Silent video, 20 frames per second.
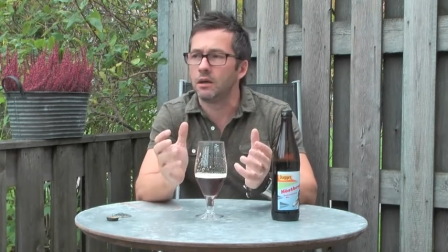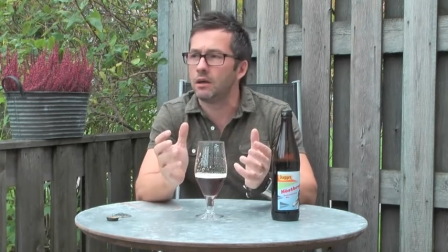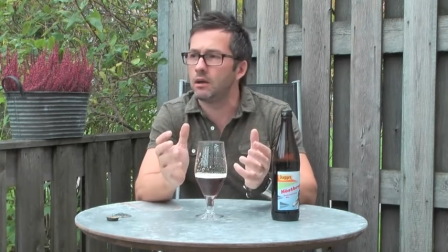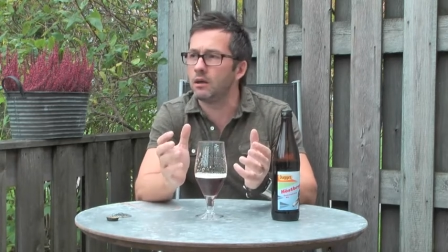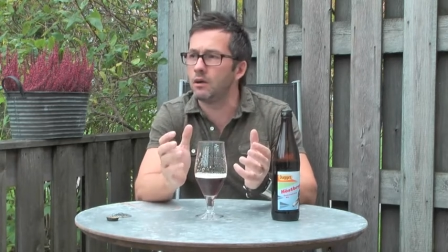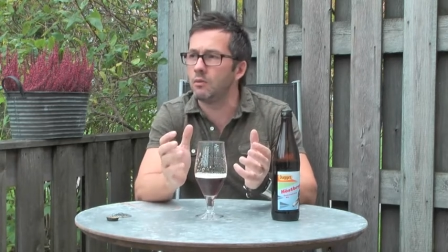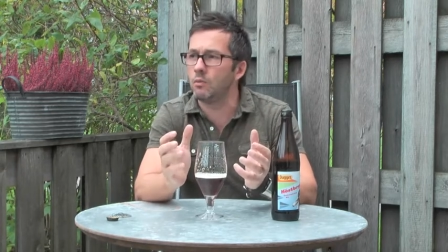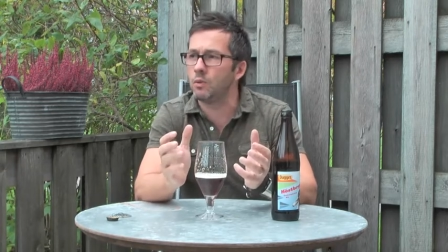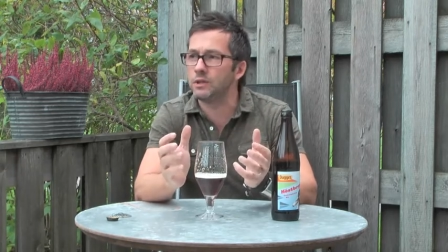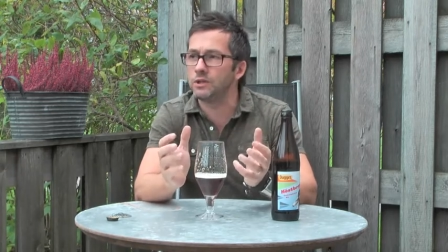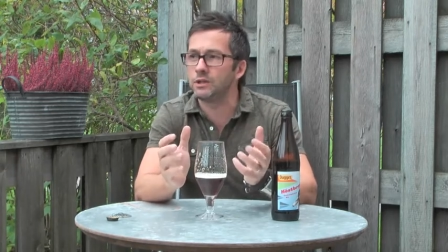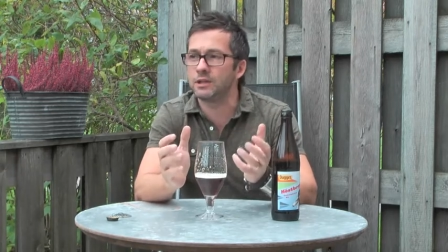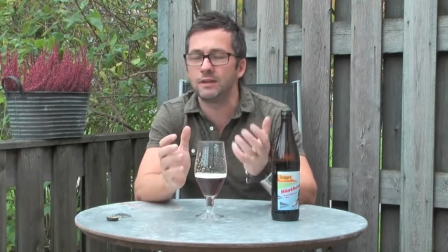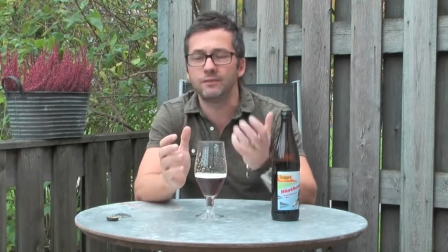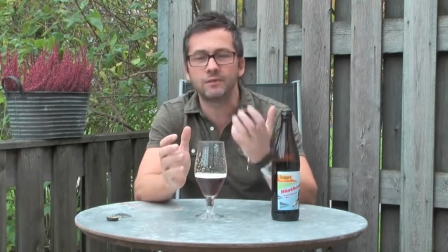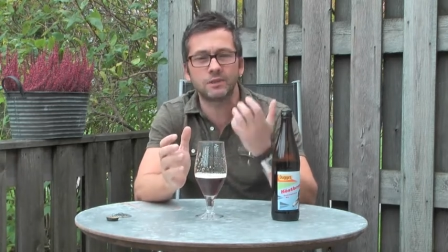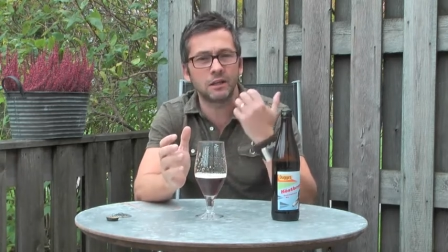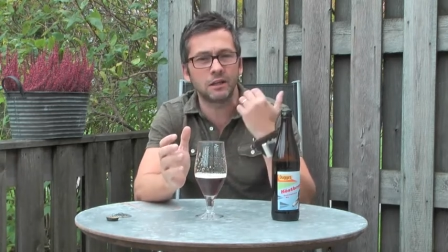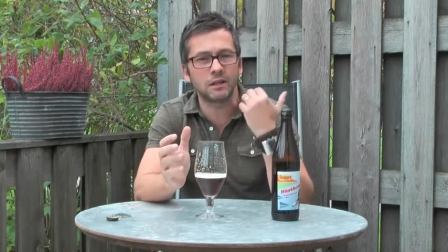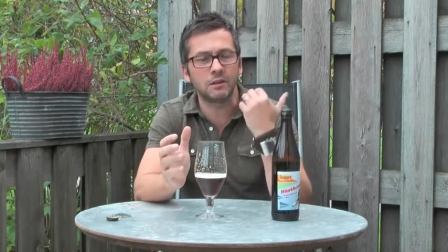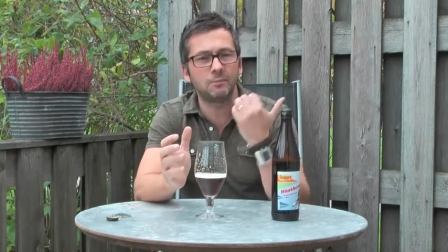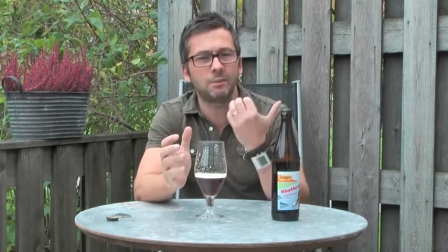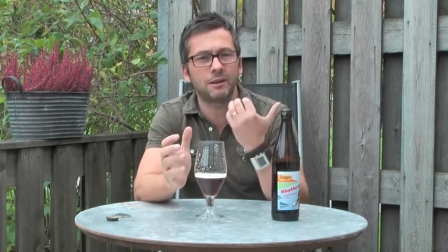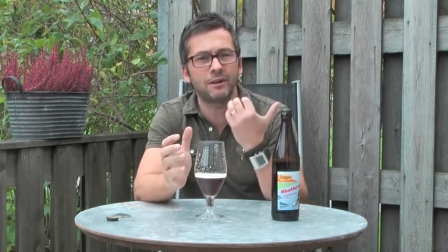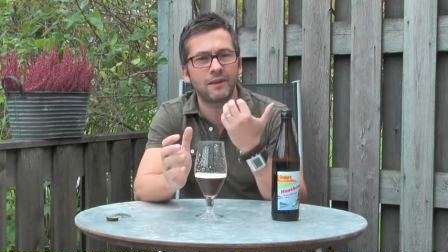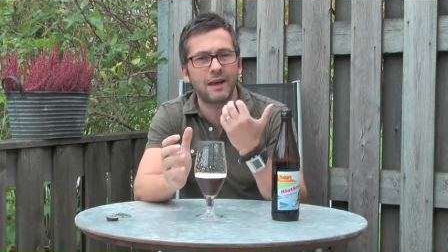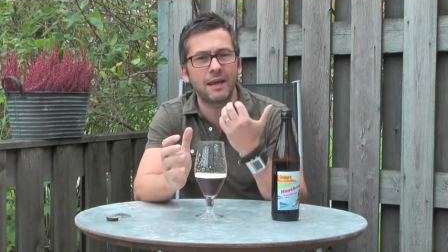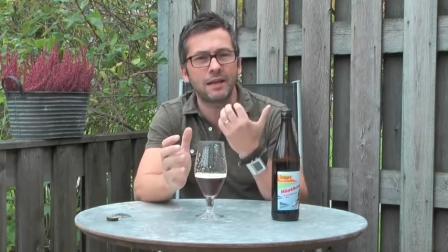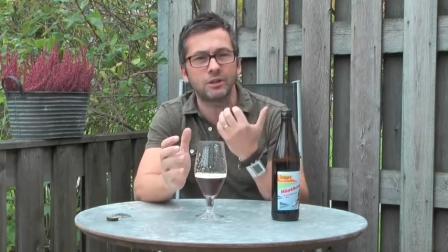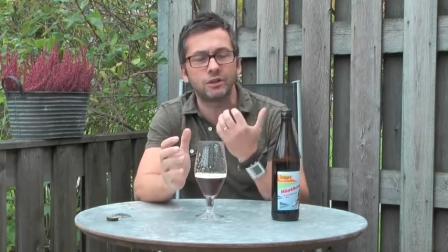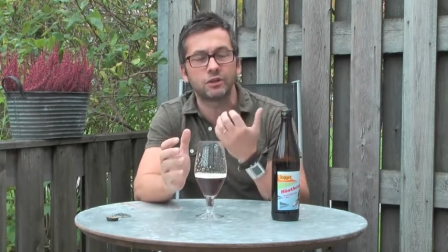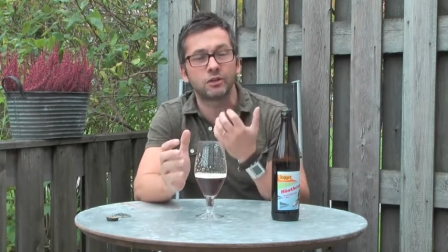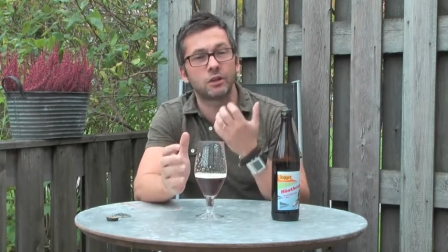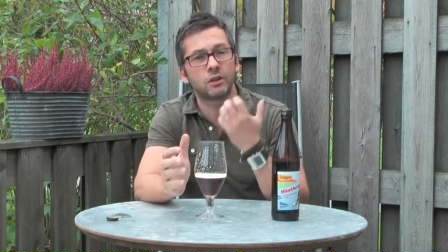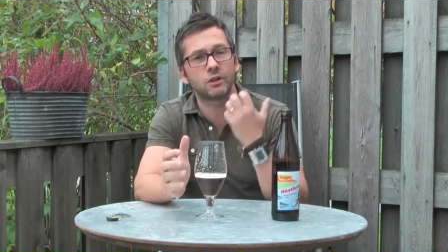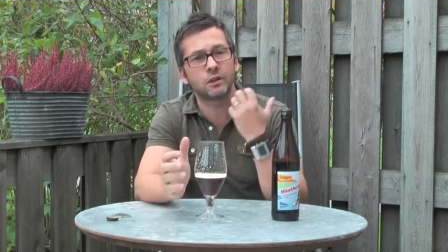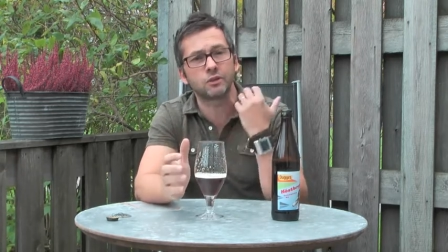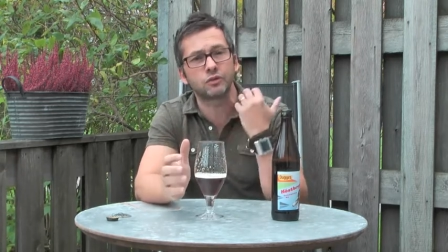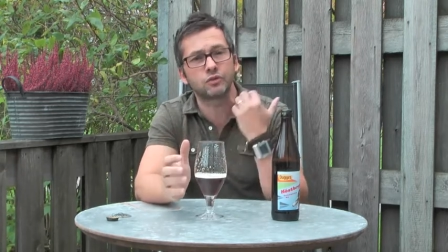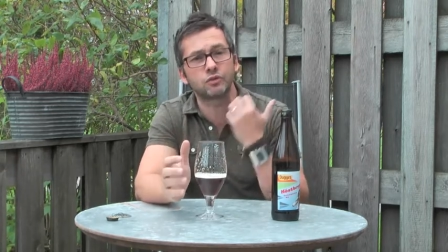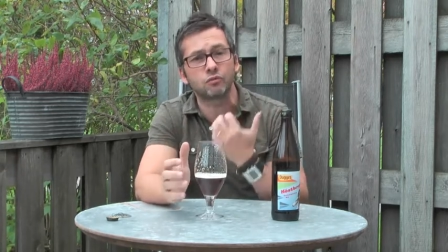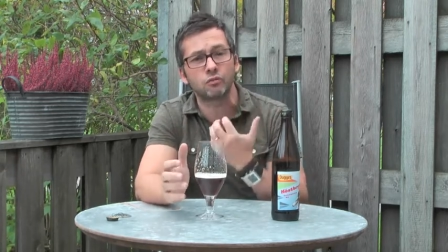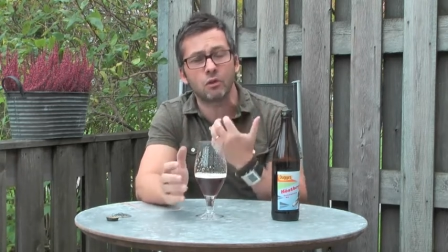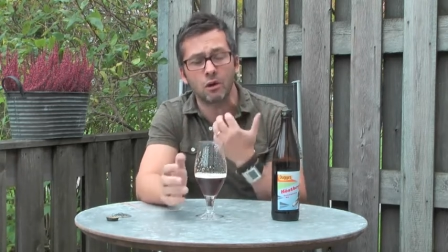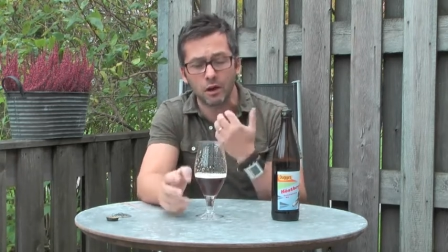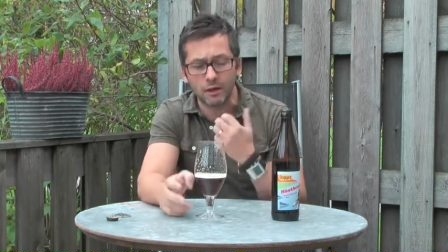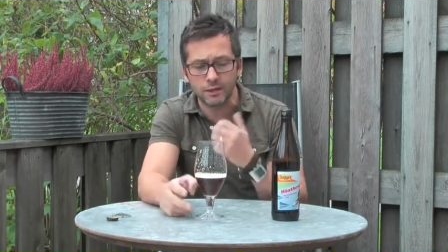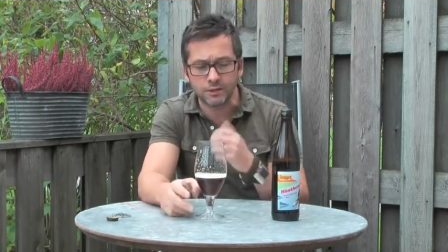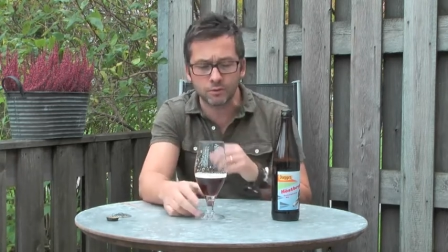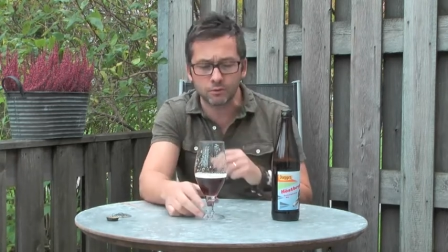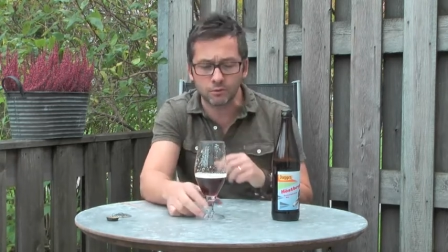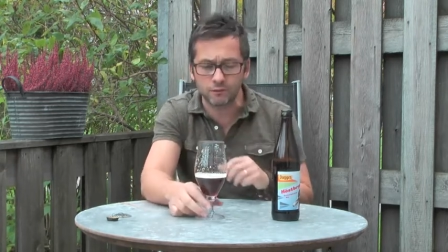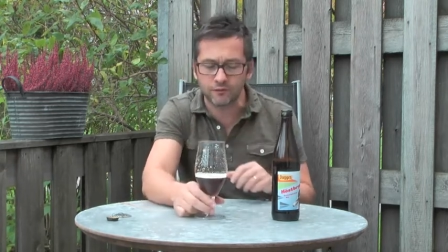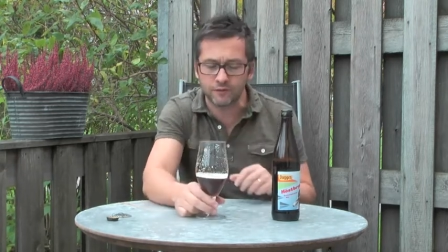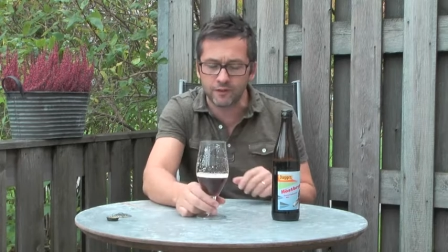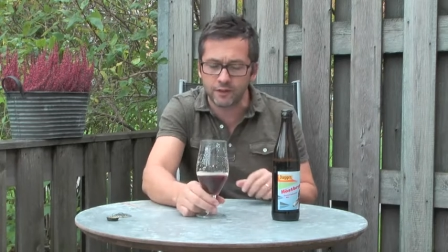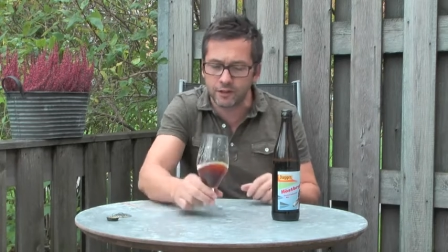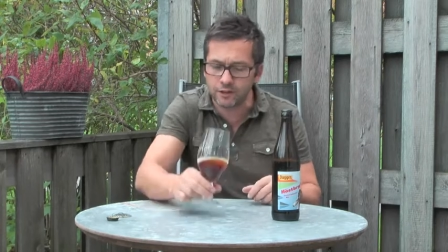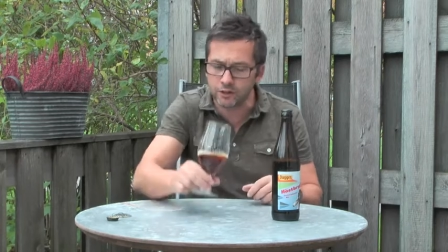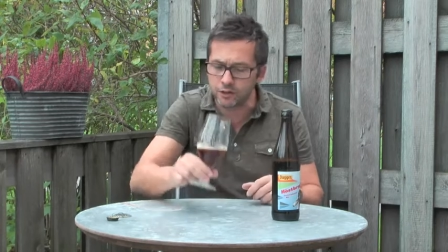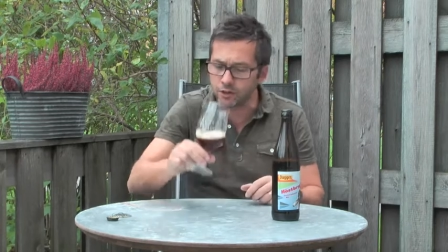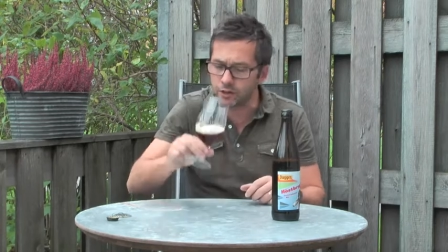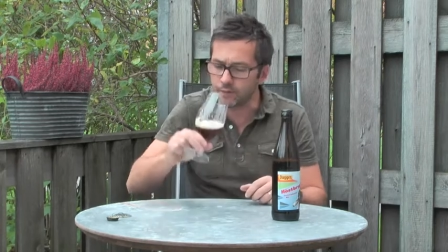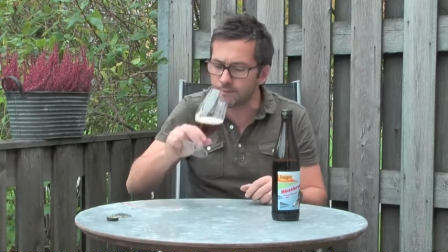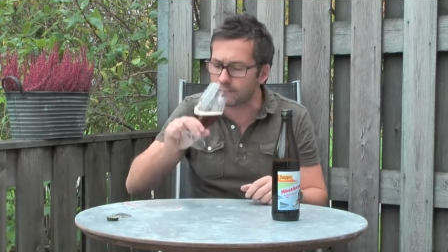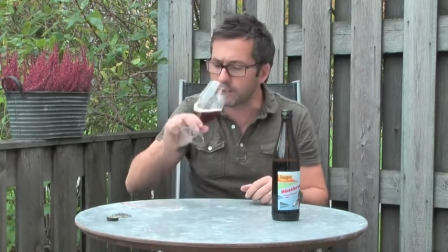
uh, which gives it a little bit of edge, a nice dry sort of finish.